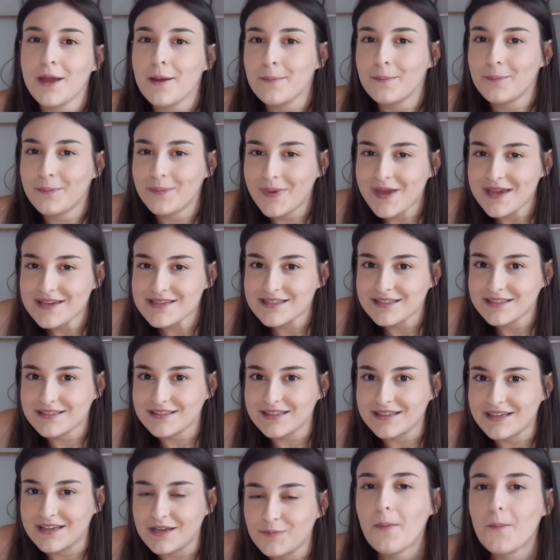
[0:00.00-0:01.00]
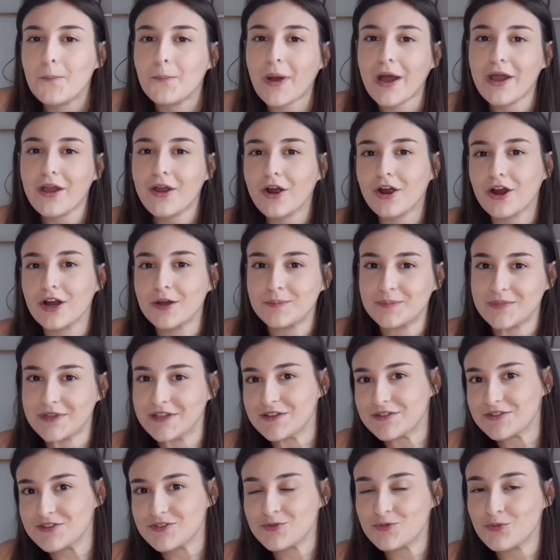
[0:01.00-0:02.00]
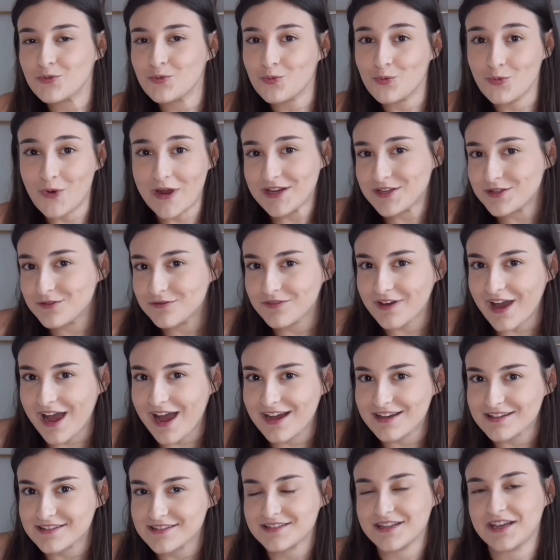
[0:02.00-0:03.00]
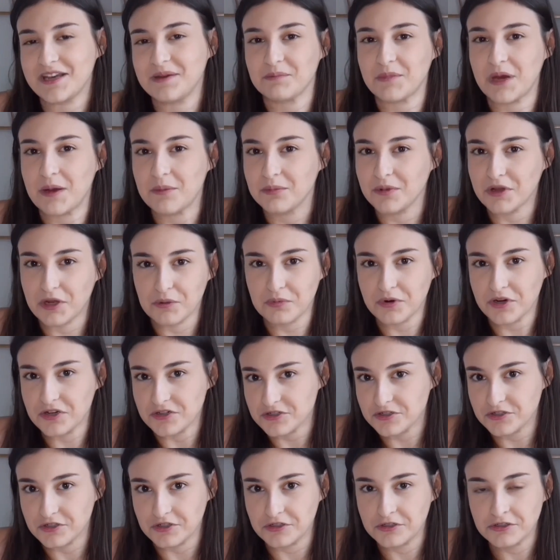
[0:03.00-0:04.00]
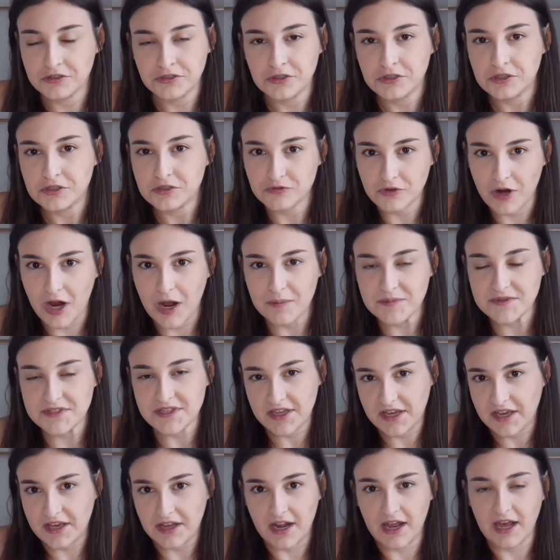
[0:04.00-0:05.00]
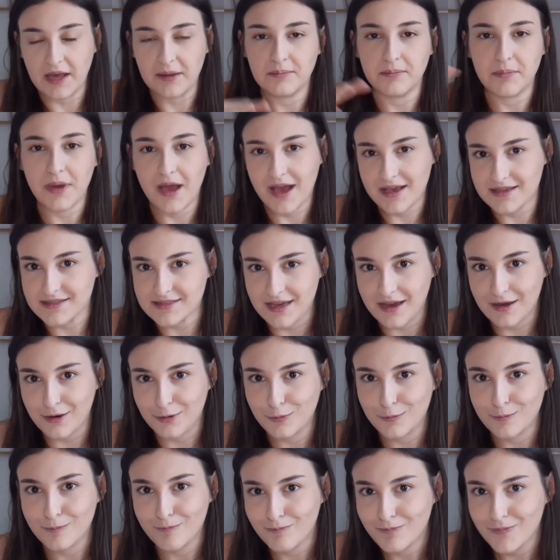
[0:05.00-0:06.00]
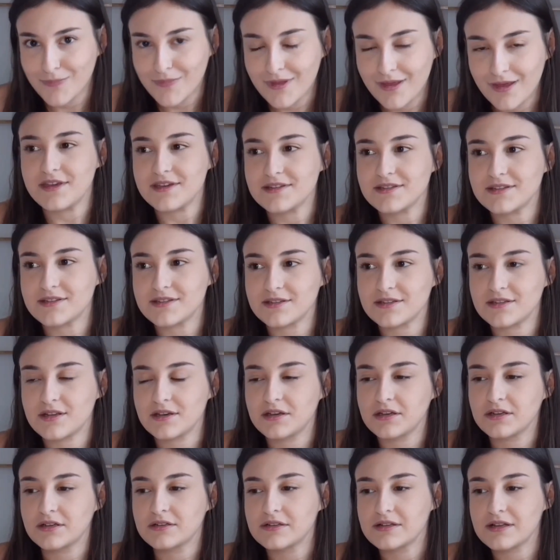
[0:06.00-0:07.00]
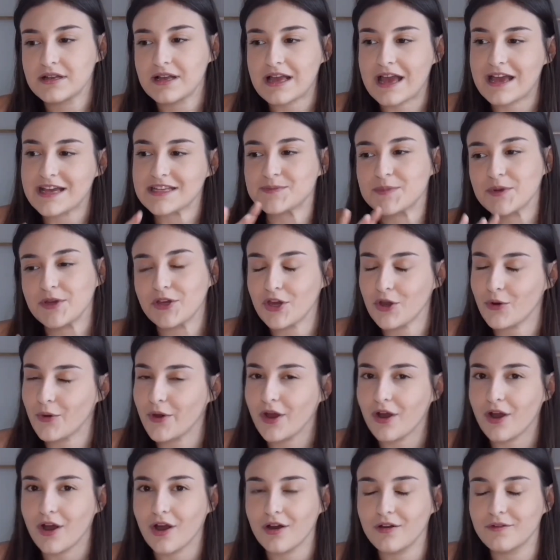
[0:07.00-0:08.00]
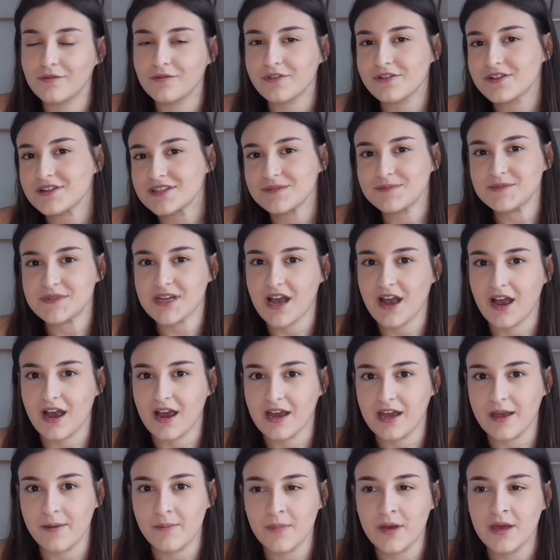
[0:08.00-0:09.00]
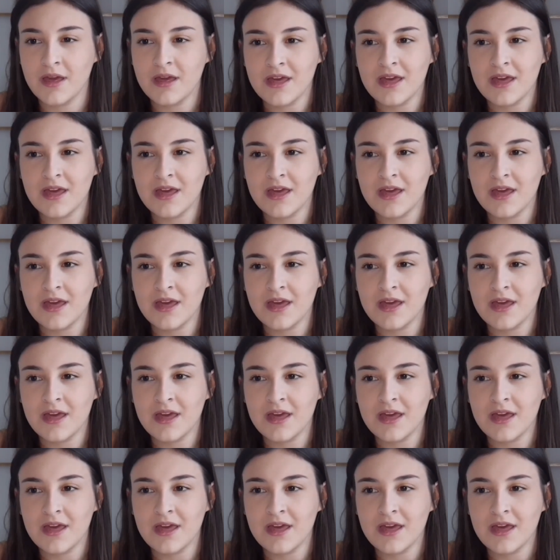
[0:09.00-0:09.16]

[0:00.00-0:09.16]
Basically, my heart beats way too fast and my blood pressure drops and I pass out. This has been going on for some time.